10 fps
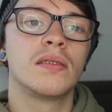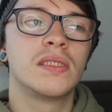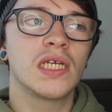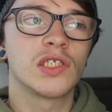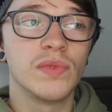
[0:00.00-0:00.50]

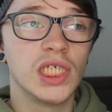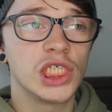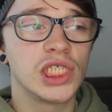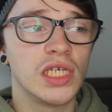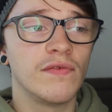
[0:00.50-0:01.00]
Take some
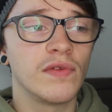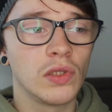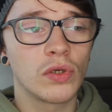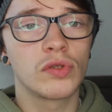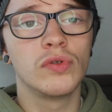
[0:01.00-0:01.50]
initiative,
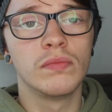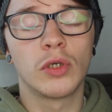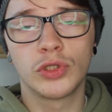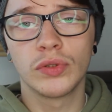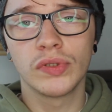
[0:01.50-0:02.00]
look through the
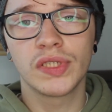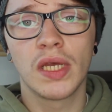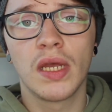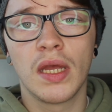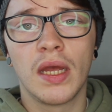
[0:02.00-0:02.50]
modules,
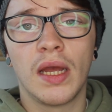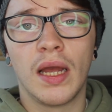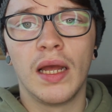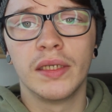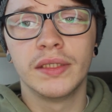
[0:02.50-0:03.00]

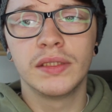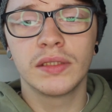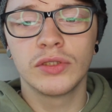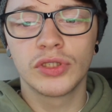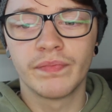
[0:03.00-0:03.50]
and
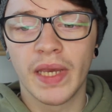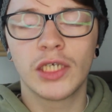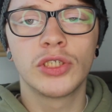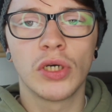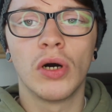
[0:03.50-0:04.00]
just make
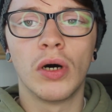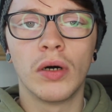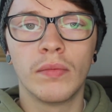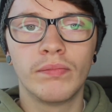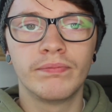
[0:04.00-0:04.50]

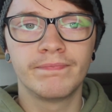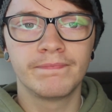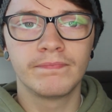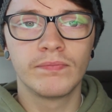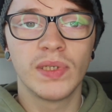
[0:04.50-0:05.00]
sure,
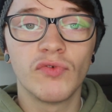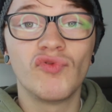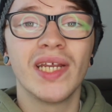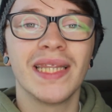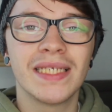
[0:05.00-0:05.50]
be
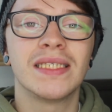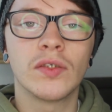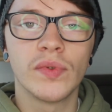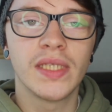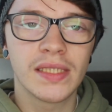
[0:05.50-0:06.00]
realistic
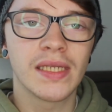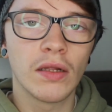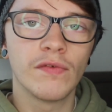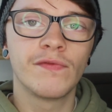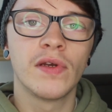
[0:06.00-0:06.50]
with
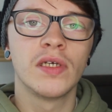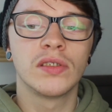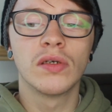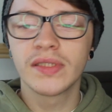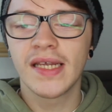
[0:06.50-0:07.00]
yourself.
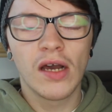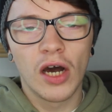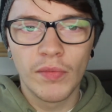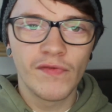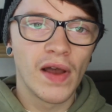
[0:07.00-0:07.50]
Don't say, oh,
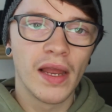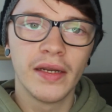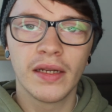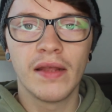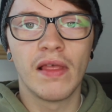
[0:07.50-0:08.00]
it'll be
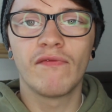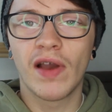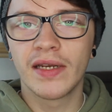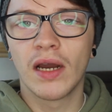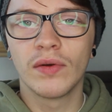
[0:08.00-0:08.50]
fine, and then
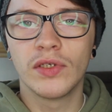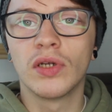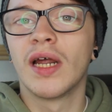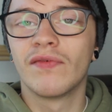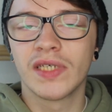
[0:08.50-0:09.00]
find out you
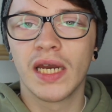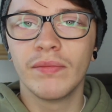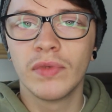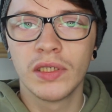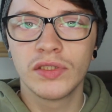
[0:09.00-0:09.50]
don't have
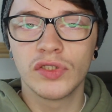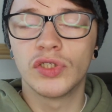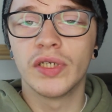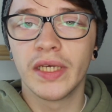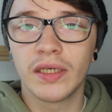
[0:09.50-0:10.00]
time to
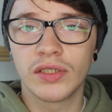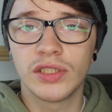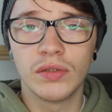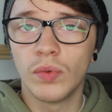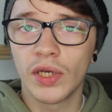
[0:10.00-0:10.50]
study because
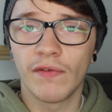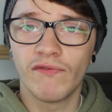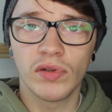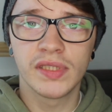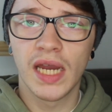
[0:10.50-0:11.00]
you're working
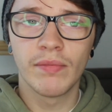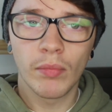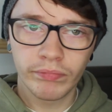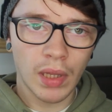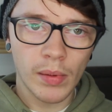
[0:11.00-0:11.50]
full time and
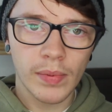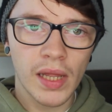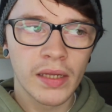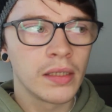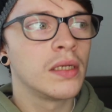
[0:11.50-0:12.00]

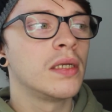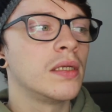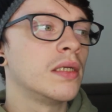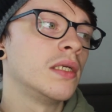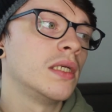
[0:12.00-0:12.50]
blah,
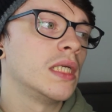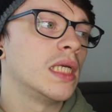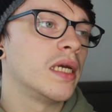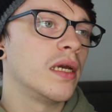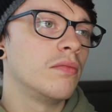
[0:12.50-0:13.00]

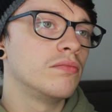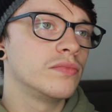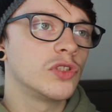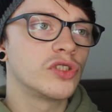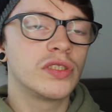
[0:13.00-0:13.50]
blah, blah.
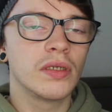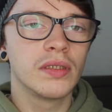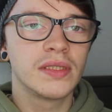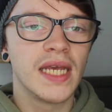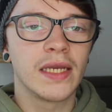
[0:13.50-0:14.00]
Just
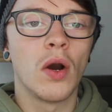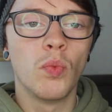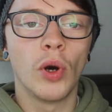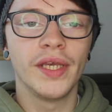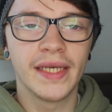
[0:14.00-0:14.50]
take on
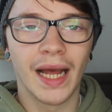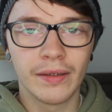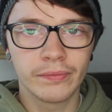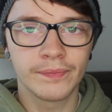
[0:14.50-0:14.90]
what you can.